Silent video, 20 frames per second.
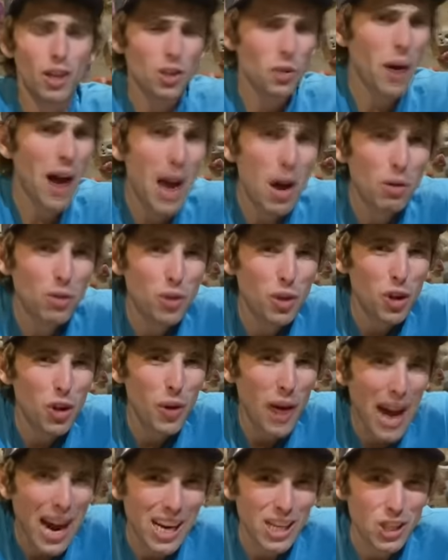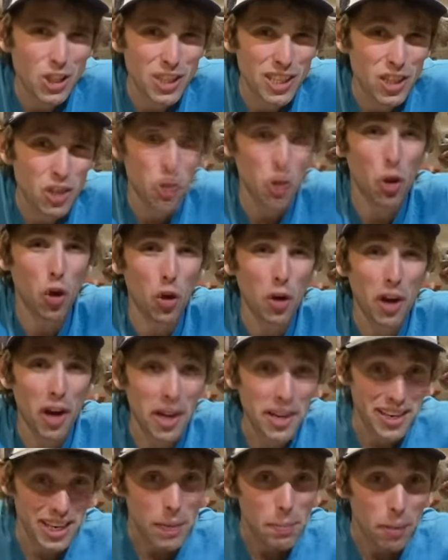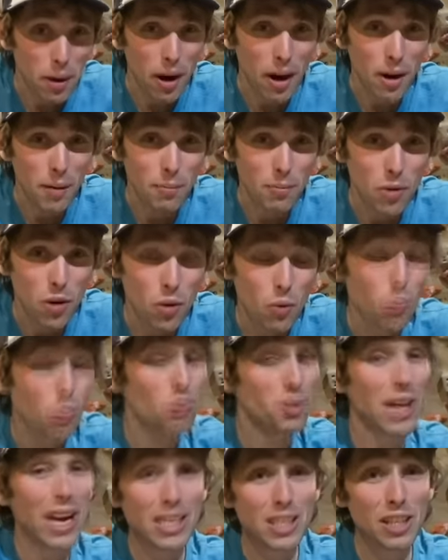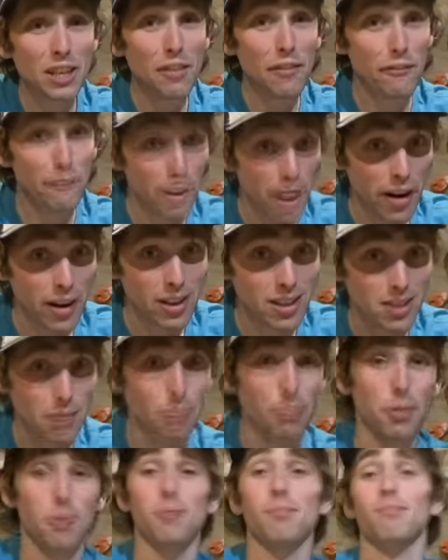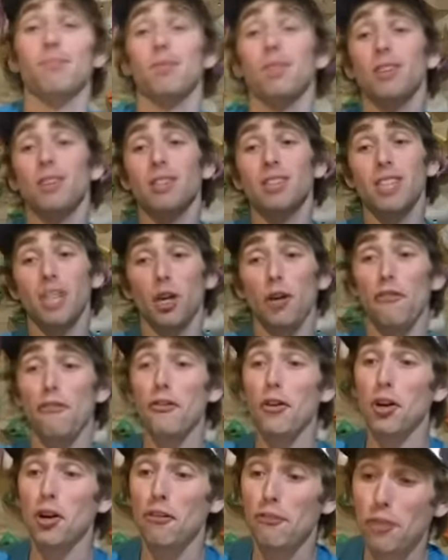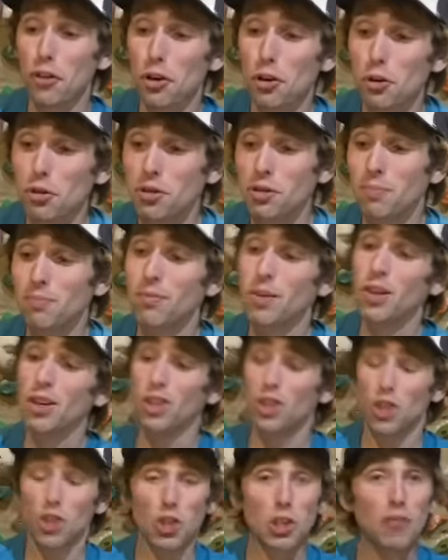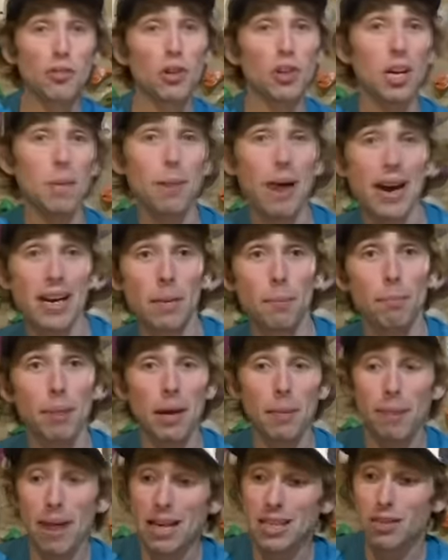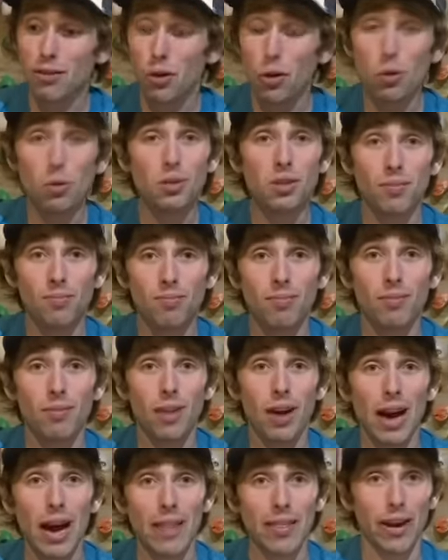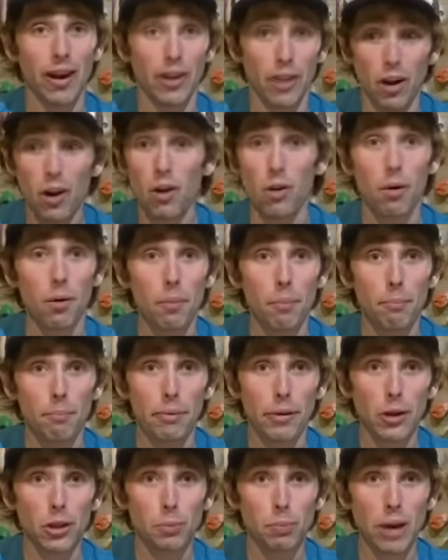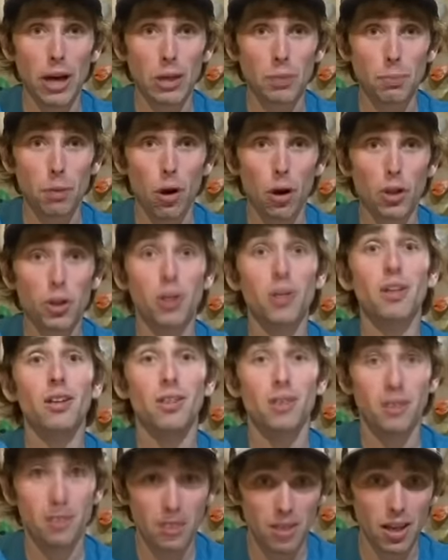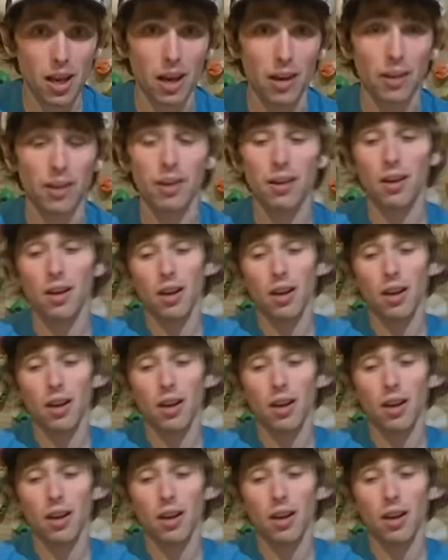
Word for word: So how do you actually do a knee bar? Well, it's actually very simple. Stick your foot on a foothold, shove your knee behind a big massive hold, and there you go. Bush, bash, bosh, done.